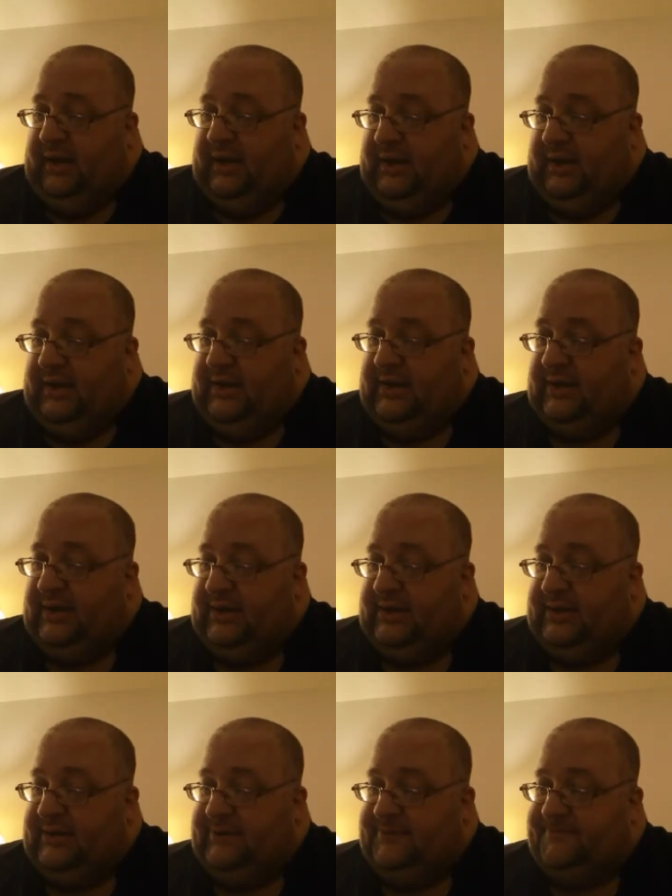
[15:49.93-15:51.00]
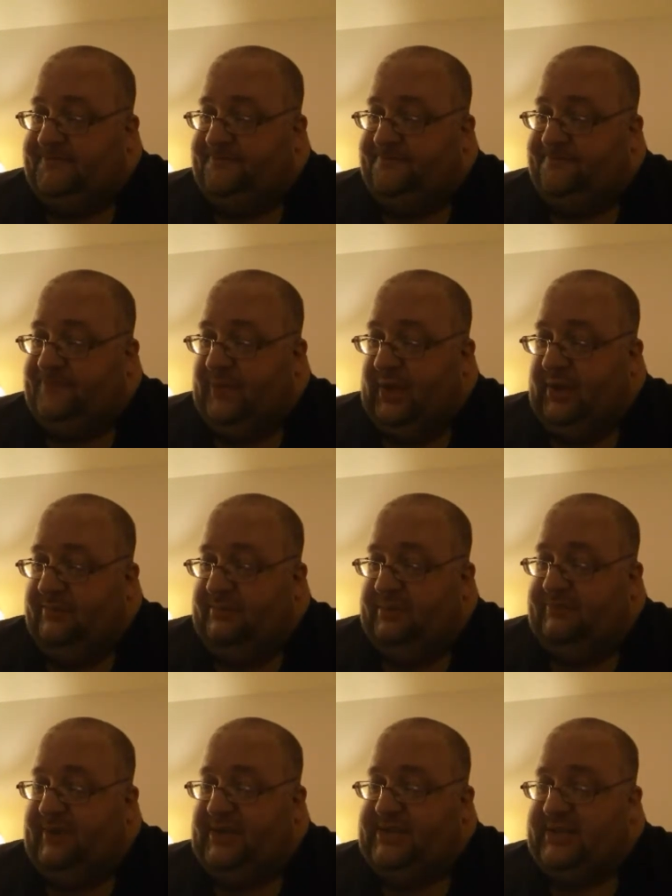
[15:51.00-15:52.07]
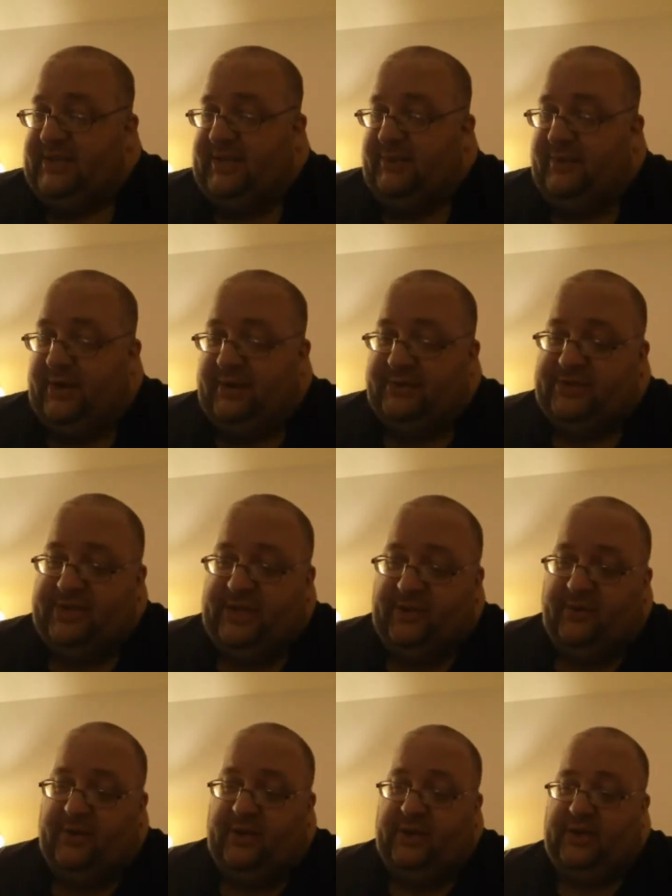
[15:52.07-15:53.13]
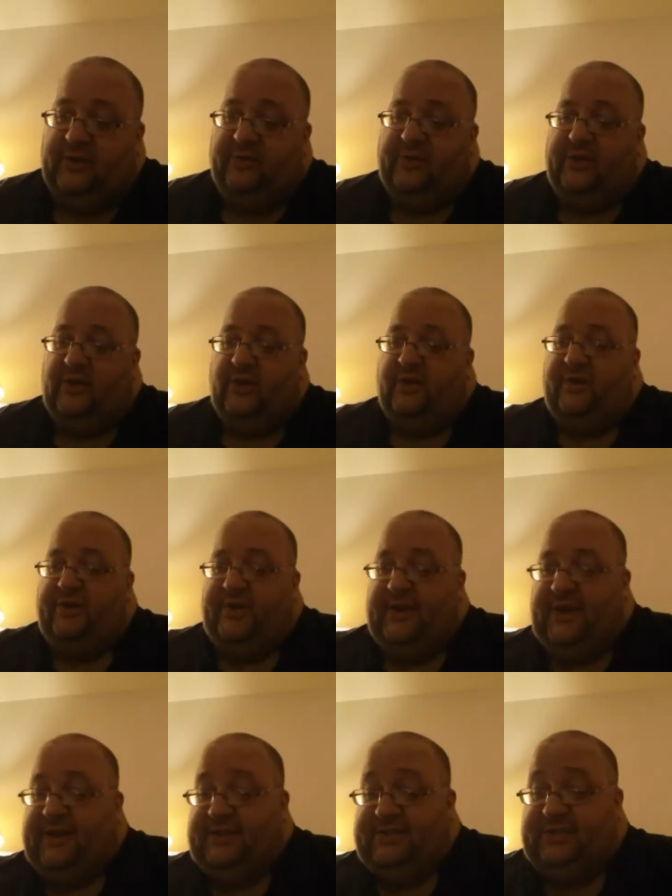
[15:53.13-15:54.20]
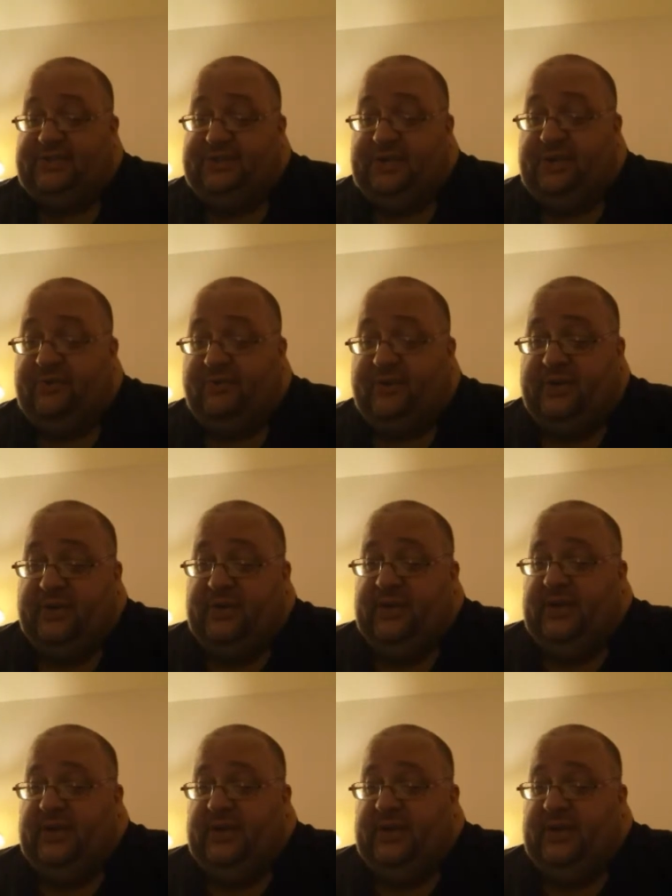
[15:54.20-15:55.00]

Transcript: uh, but basically, what I was saying a while ago, the Carter guy is a joke.